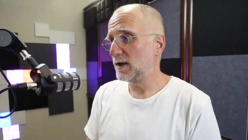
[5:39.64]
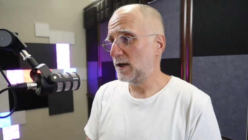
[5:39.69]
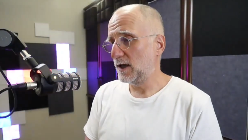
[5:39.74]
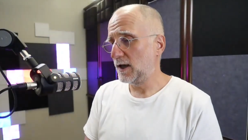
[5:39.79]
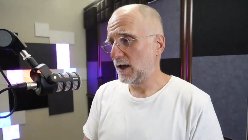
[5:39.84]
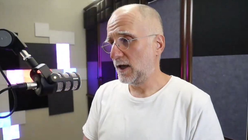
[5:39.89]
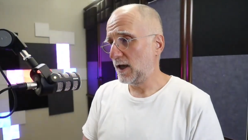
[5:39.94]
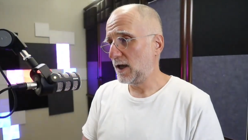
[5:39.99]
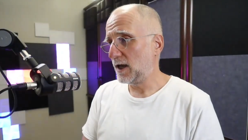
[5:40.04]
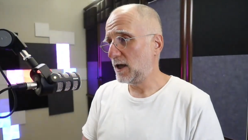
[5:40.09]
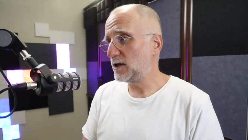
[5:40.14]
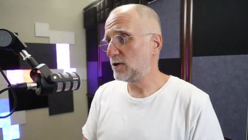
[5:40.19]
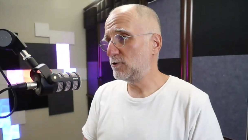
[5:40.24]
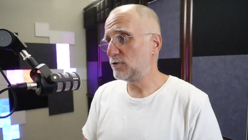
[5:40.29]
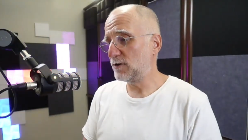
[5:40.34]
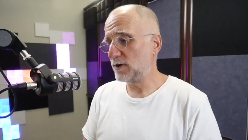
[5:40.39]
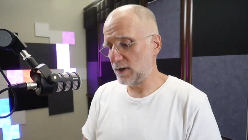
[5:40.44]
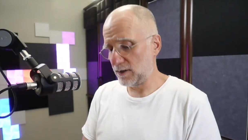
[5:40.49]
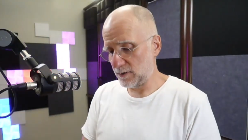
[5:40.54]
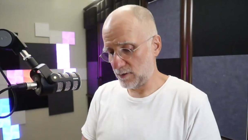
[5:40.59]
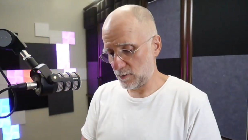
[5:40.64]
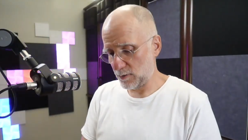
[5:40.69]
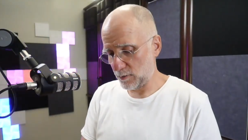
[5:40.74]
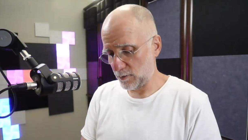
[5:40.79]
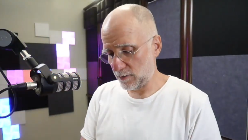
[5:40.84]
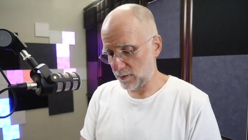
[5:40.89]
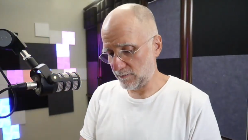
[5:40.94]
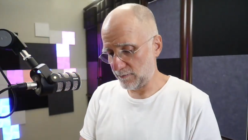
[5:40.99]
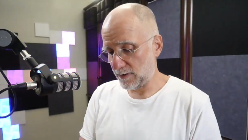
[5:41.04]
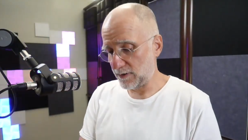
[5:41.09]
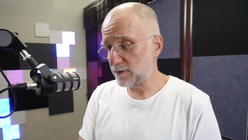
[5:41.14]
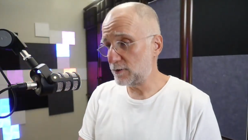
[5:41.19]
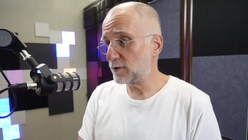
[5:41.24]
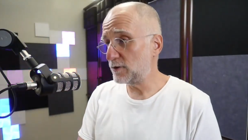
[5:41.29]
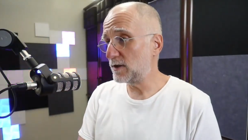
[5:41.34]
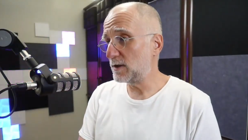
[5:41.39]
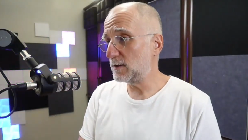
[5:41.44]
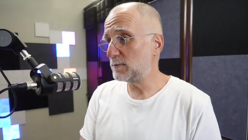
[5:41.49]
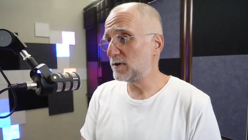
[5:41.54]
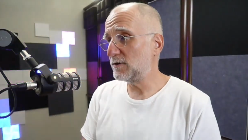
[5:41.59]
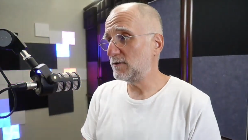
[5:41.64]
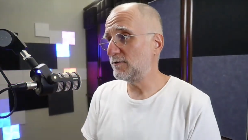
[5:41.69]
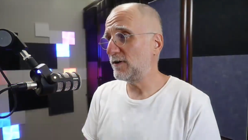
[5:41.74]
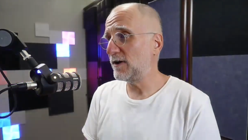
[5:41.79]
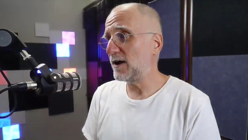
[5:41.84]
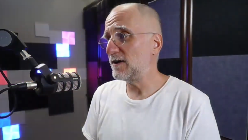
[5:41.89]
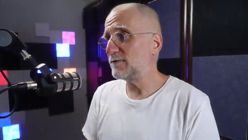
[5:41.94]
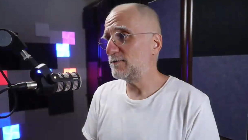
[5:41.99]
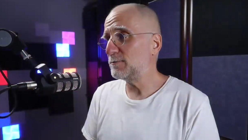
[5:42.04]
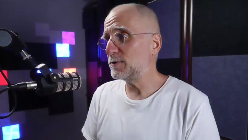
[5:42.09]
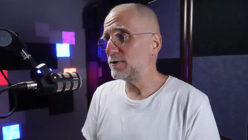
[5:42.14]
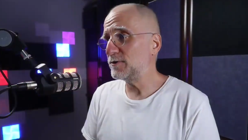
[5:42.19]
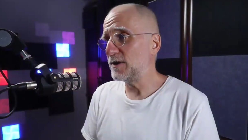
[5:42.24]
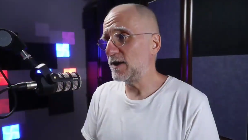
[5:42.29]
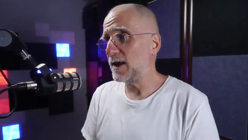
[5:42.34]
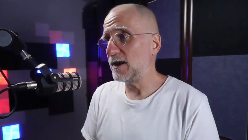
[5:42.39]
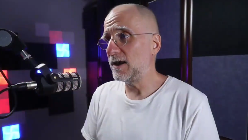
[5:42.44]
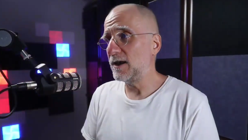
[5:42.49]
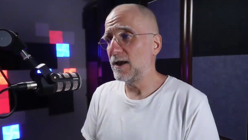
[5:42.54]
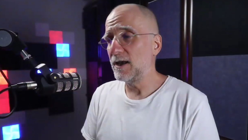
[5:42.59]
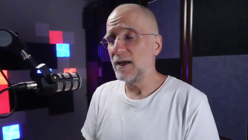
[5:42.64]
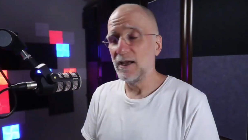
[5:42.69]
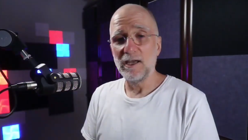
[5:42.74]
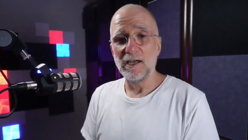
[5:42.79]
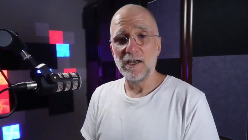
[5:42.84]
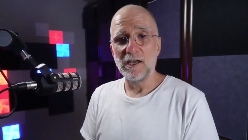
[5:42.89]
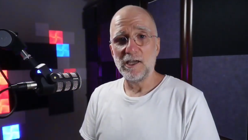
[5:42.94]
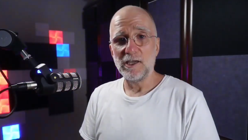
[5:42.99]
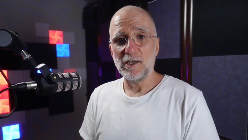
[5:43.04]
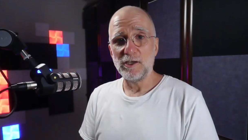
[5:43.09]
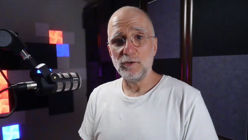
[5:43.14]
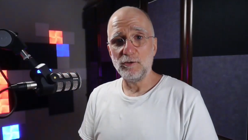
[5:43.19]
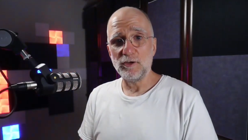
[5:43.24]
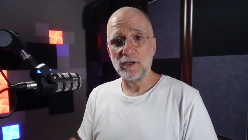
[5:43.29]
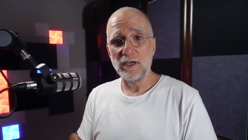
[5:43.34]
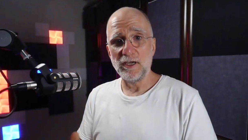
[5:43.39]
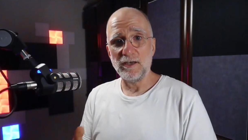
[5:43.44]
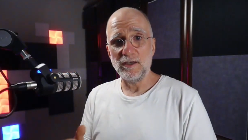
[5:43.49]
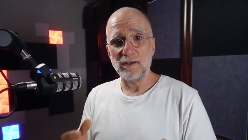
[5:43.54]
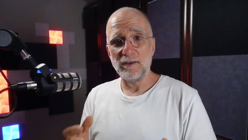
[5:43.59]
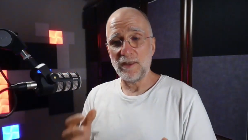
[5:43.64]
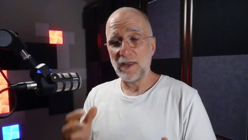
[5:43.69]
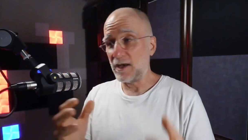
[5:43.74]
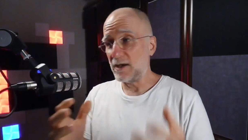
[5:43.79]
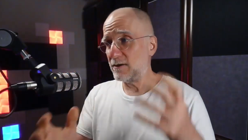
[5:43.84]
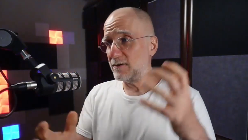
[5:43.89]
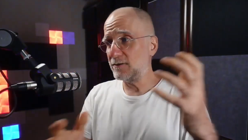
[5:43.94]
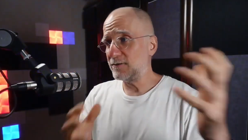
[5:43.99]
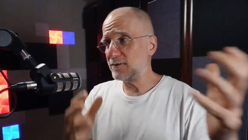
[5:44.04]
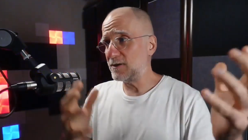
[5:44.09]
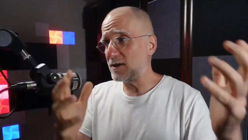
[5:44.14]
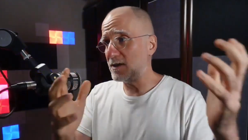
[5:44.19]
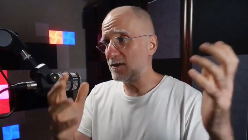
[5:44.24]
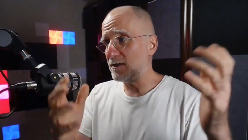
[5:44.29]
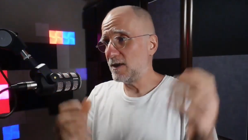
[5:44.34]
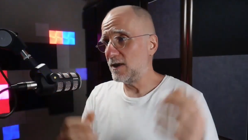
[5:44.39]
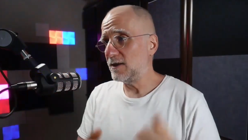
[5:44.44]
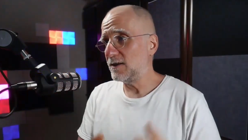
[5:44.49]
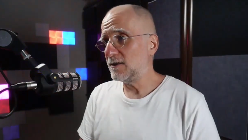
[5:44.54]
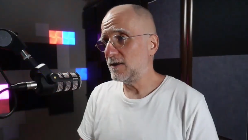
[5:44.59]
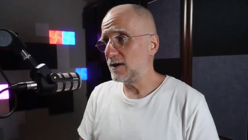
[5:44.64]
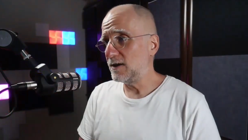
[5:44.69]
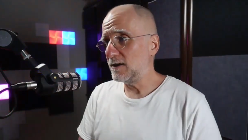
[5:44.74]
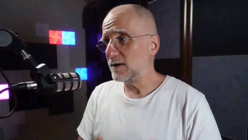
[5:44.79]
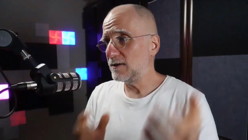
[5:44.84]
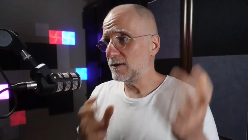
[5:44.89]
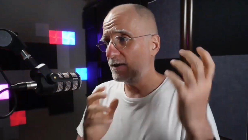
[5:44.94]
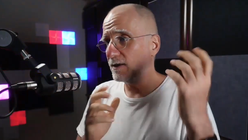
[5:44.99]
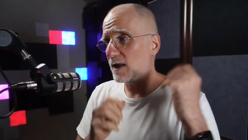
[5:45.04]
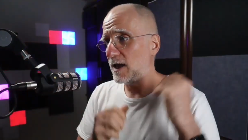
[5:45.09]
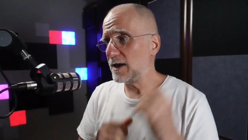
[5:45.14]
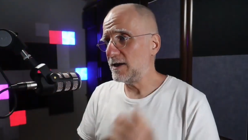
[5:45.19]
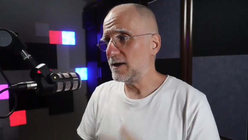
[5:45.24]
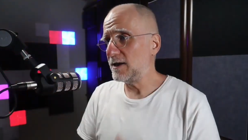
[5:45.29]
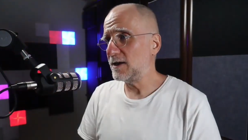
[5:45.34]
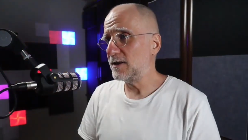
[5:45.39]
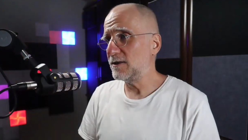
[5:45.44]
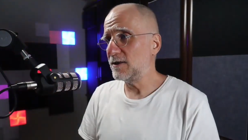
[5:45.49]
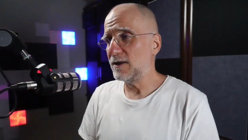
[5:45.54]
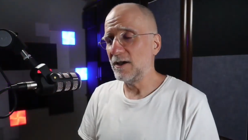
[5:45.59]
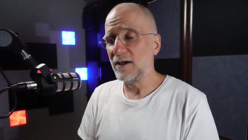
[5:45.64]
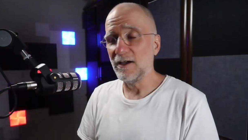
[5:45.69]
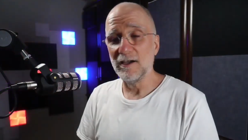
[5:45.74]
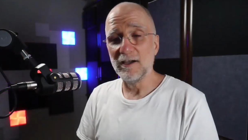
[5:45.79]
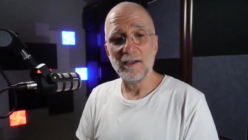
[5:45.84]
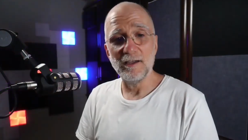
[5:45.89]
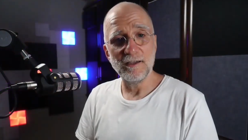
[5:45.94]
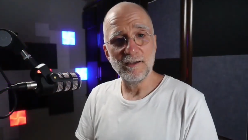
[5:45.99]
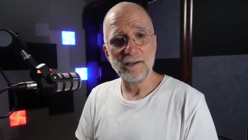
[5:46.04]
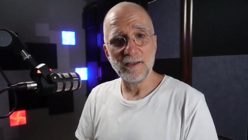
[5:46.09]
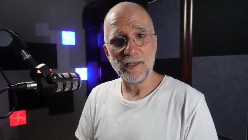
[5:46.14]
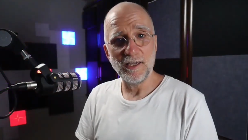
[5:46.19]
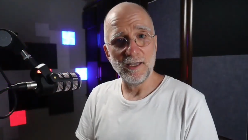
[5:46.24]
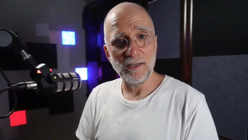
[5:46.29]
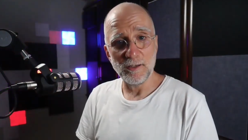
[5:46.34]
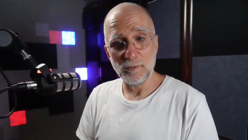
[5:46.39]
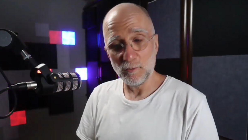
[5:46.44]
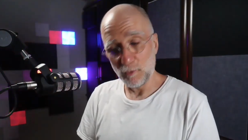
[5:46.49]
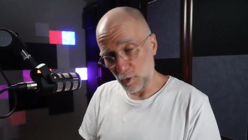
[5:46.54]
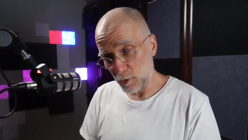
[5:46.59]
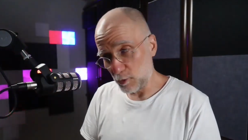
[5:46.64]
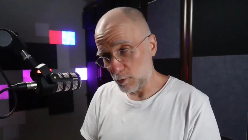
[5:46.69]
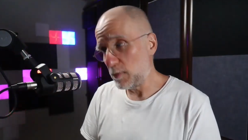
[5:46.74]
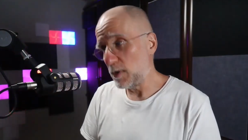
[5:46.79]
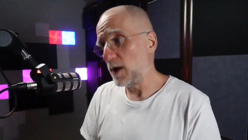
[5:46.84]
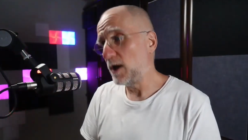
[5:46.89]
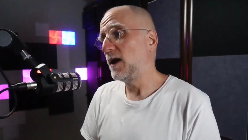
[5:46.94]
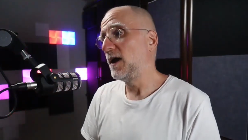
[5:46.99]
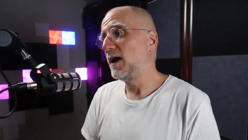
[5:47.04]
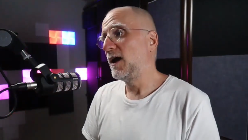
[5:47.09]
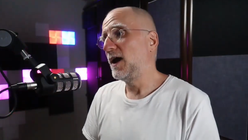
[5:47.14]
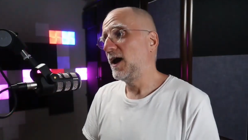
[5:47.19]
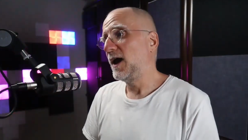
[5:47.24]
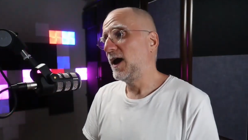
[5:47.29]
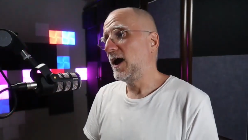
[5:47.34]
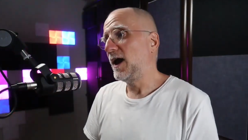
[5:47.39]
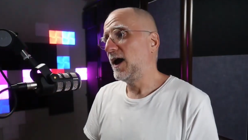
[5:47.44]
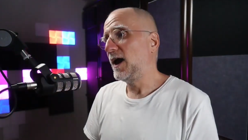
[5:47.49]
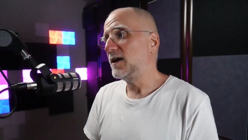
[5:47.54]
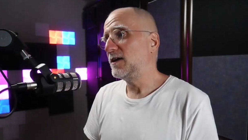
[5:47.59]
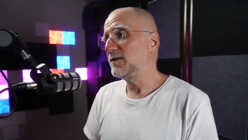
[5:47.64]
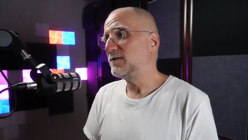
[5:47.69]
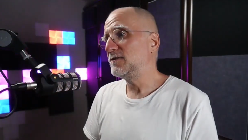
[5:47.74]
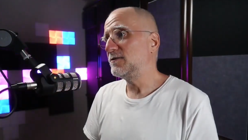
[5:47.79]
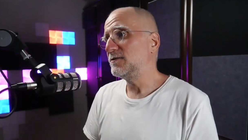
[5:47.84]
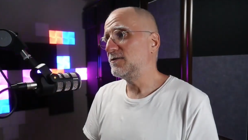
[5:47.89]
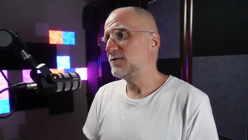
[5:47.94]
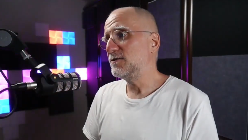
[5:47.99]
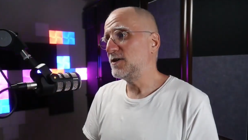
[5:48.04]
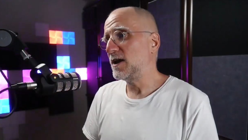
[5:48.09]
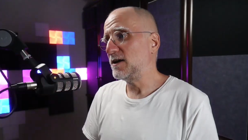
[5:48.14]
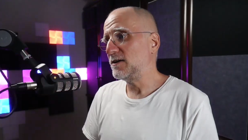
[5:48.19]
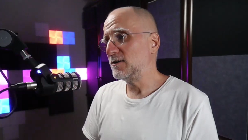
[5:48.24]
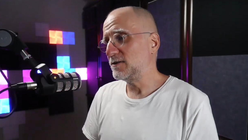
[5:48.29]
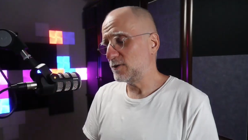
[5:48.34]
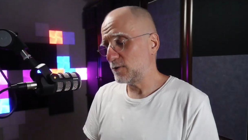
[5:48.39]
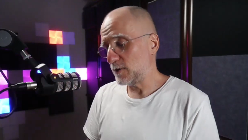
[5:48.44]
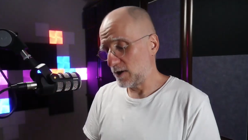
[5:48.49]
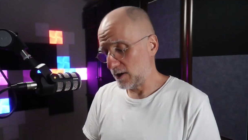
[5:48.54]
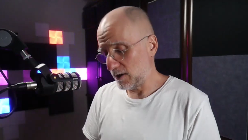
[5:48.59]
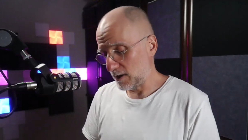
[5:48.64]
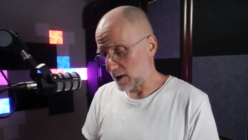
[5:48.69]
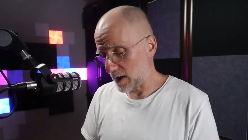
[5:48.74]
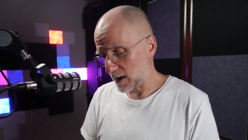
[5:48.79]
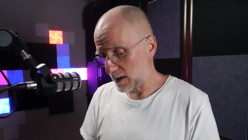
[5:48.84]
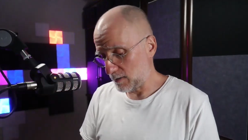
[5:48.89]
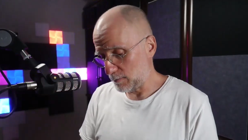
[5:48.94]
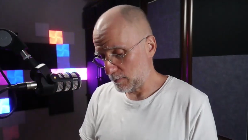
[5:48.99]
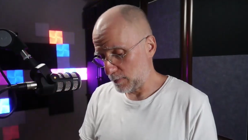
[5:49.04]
100, or if I turn them to 5%, you can then see that the lighting in the room has changed quite a lot.